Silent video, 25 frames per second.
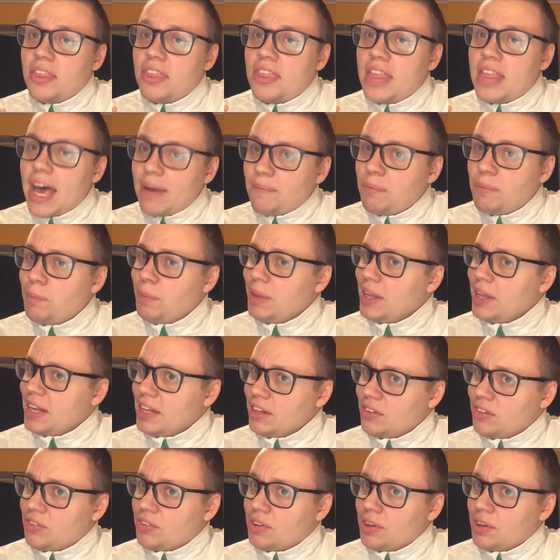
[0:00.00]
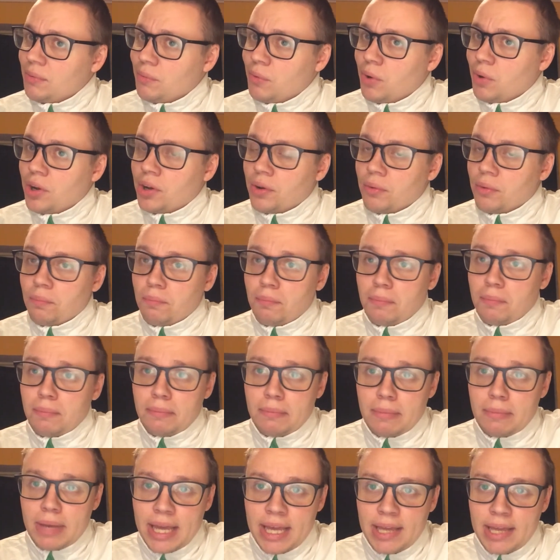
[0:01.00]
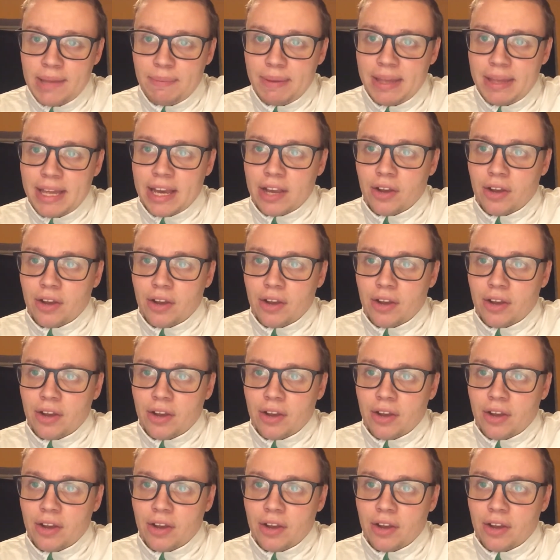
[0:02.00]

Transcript: That would be an interesting one. Maybe